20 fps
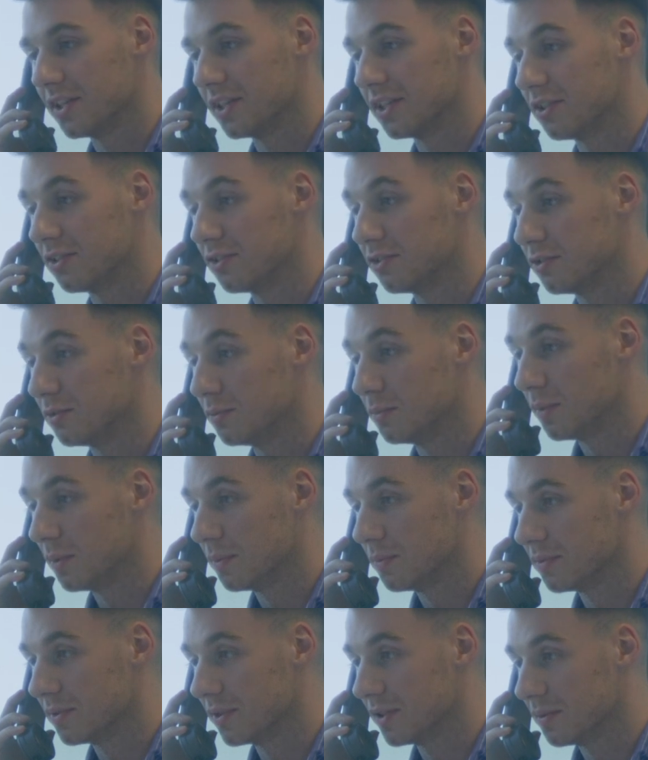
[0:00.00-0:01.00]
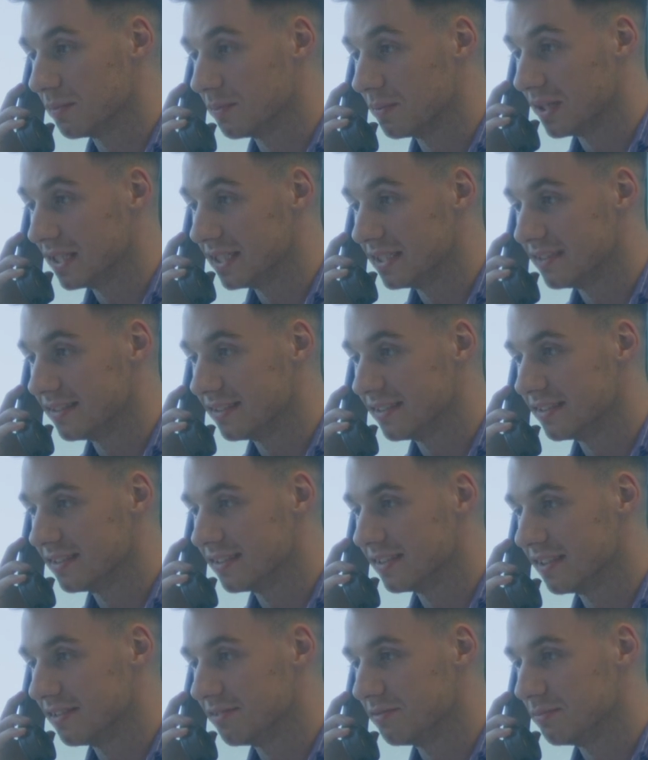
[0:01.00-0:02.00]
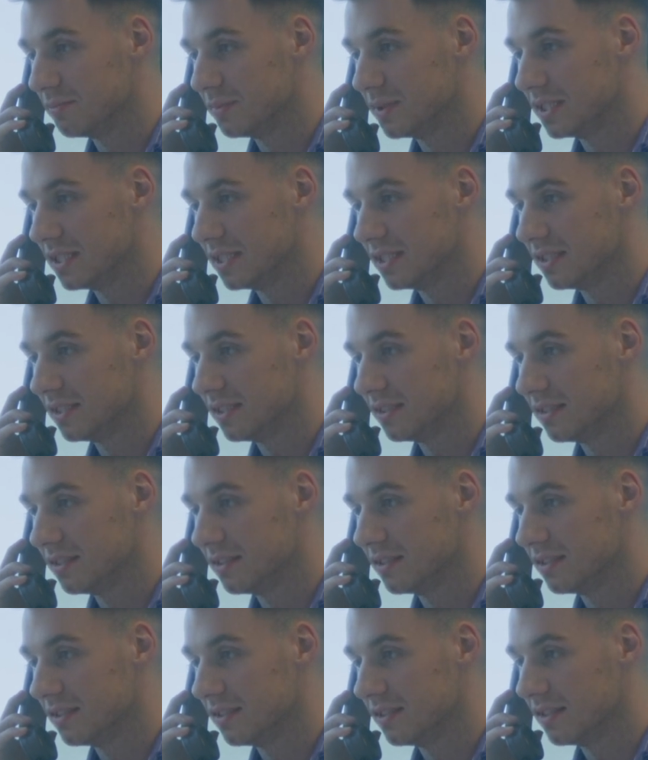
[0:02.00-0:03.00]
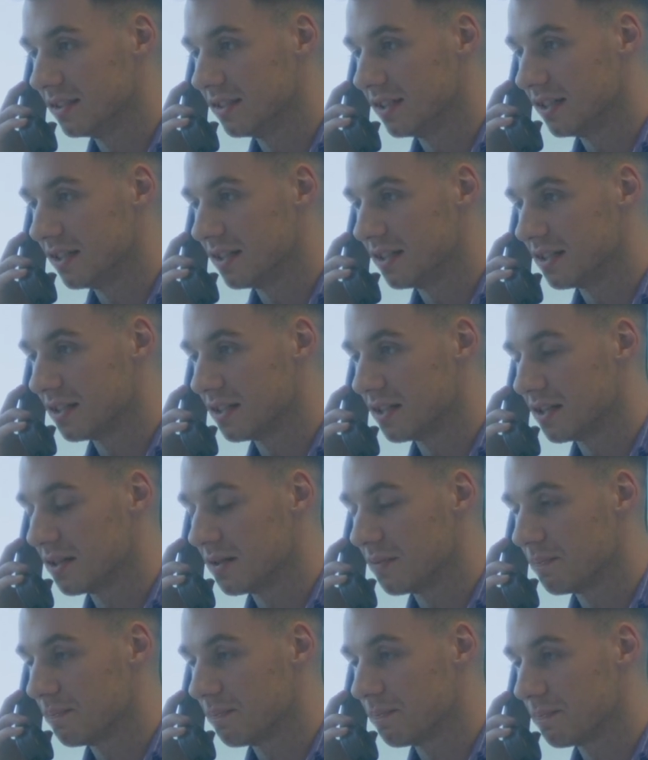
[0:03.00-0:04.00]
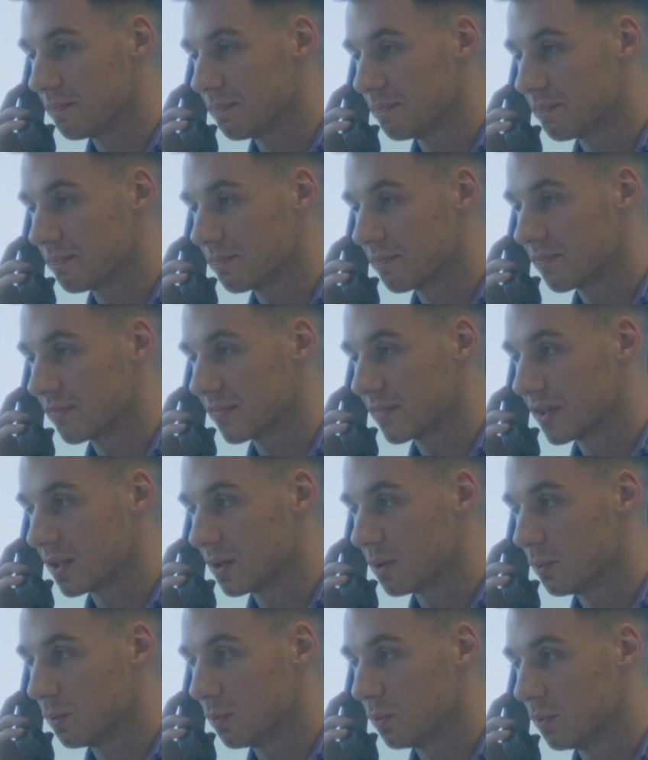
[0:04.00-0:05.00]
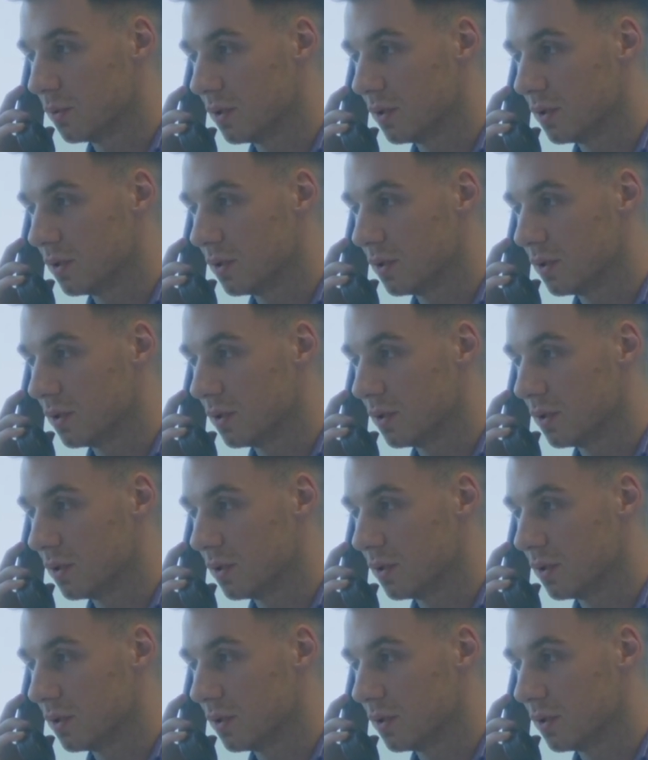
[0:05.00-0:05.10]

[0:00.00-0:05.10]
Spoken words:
A public health officer or nurse will speak with them to find out about their illness and when it began,